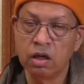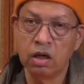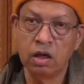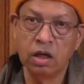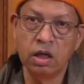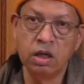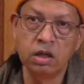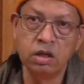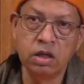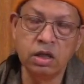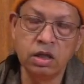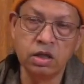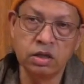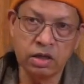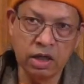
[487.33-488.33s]
And
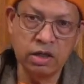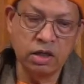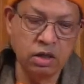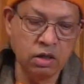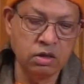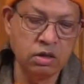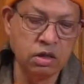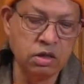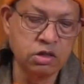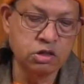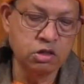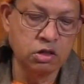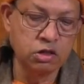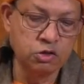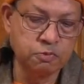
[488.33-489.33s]
he read
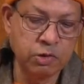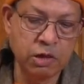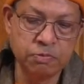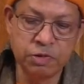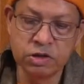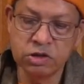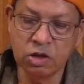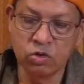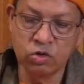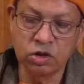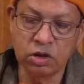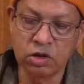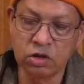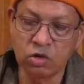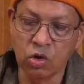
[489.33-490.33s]
these papers out
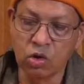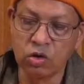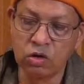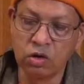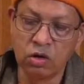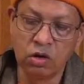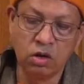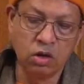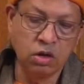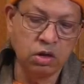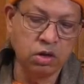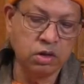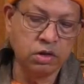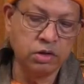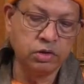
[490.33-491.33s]
at the Royal
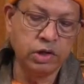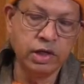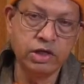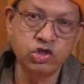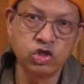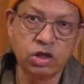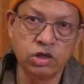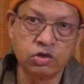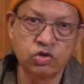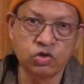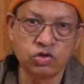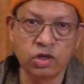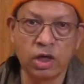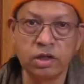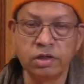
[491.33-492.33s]
Asiatic
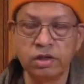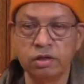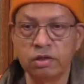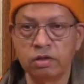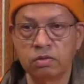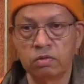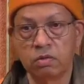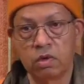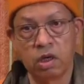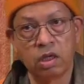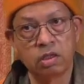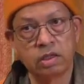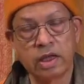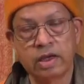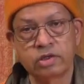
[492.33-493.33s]
Society,
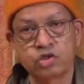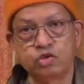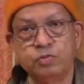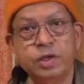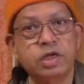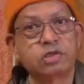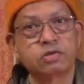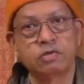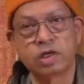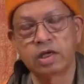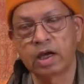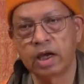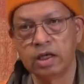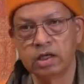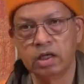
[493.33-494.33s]
and that speaks very
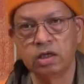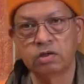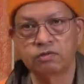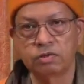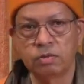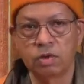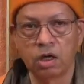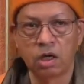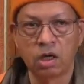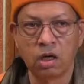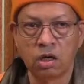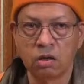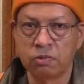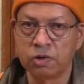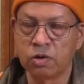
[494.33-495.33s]
highly of him,
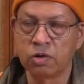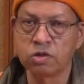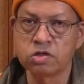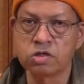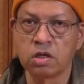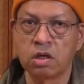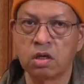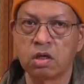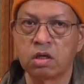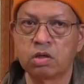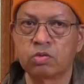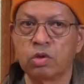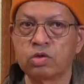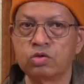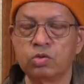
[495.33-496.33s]
because
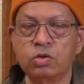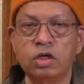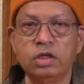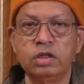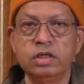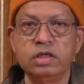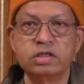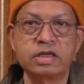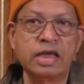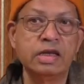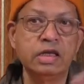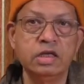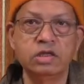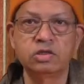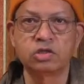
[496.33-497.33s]
it was only these
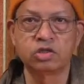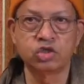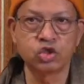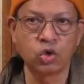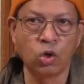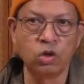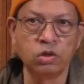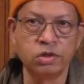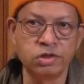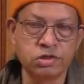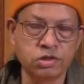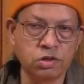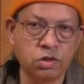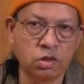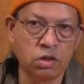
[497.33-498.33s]
elite
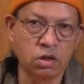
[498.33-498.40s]
scholars